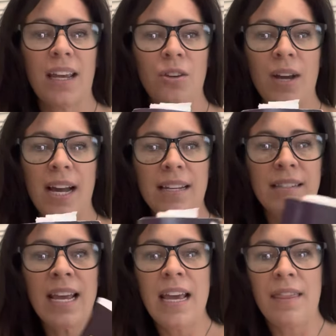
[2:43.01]
You guys,
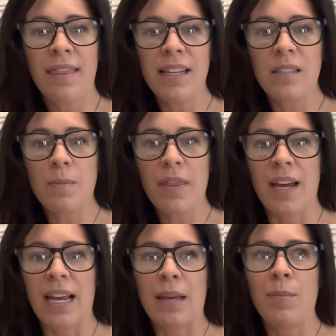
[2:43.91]
this month
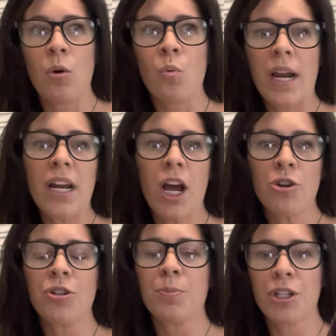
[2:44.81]
I am
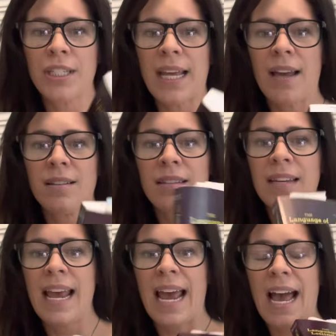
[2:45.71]
100%
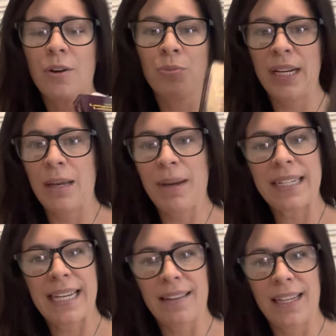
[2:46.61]
at reading my
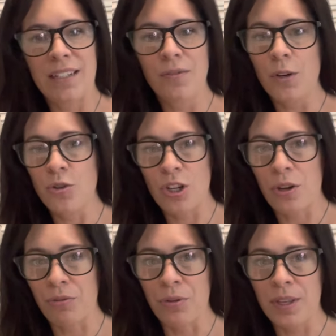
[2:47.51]
daily devotion
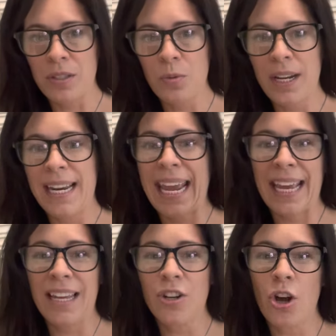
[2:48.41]
through this one
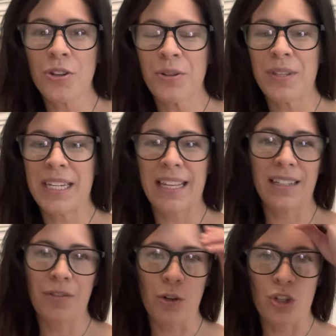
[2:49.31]
and also the daily
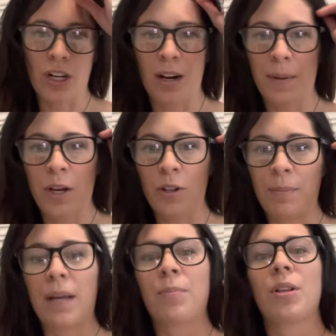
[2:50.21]
devotion on my Holy
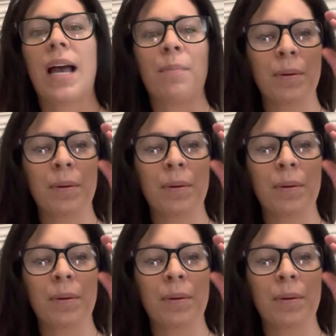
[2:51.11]
Bible app.